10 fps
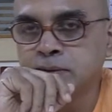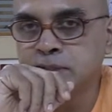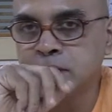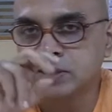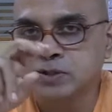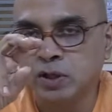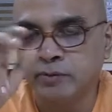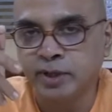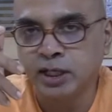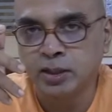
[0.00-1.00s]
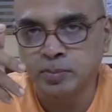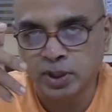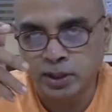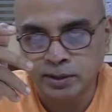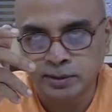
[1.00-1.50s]
That is called
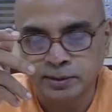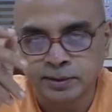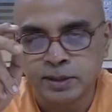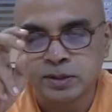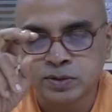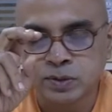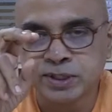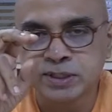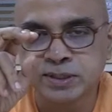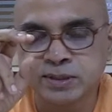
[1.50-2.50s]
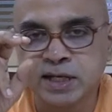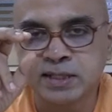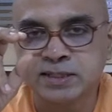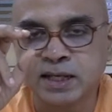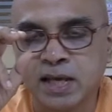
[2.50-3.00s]
vikalpa. So that
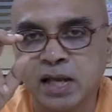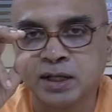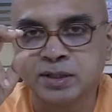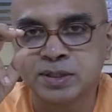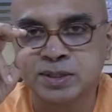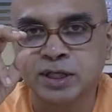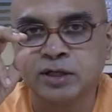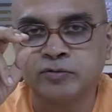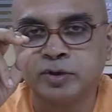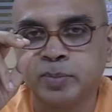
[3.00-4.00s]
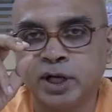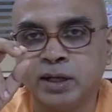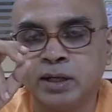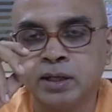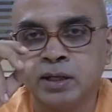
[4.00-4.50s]
is the characteristic of the mind.
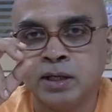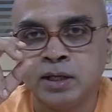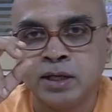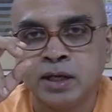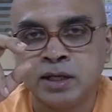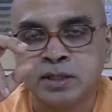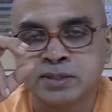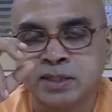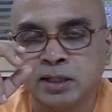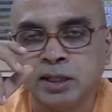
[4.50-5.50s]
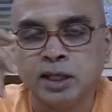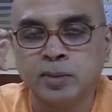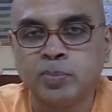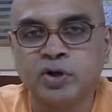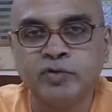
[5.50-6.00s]

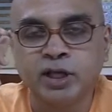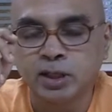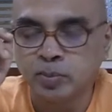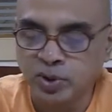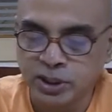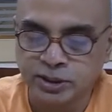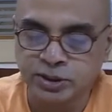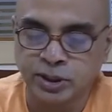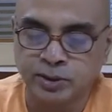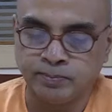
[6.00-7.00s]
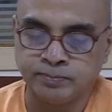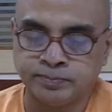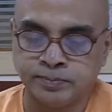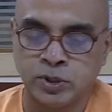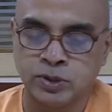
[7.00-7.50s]
Sangalpa vikalpa lakshana.
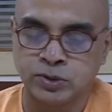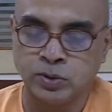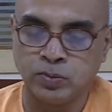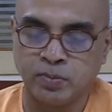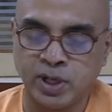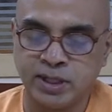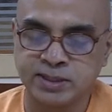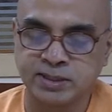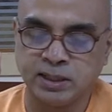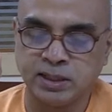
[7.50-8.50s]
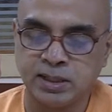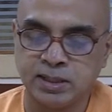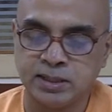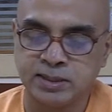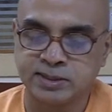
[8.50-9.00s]
So
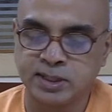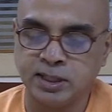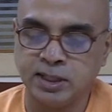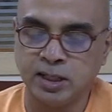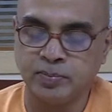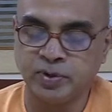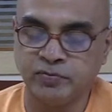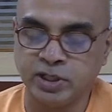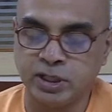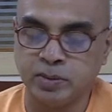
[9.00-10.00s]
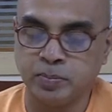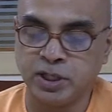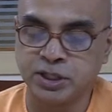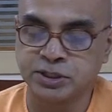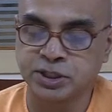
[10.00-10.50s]
manasaha sangalpa vikalpa
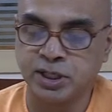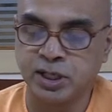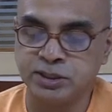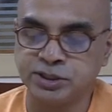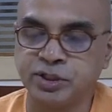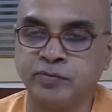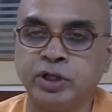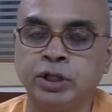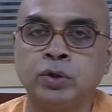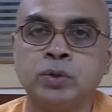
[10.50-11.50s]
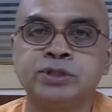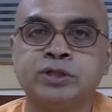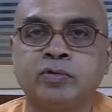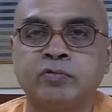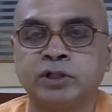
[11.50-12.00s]
lakshana javiyo
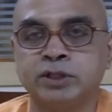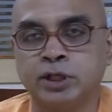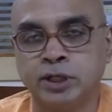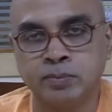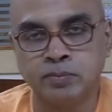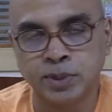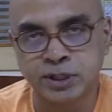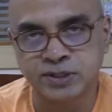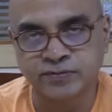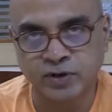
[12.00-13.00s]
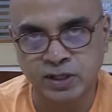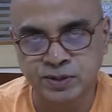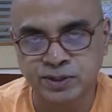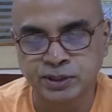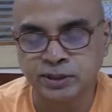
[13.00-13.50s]
javavattaram. It is
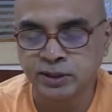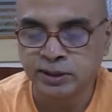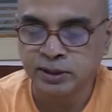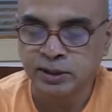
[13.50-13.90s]
faster.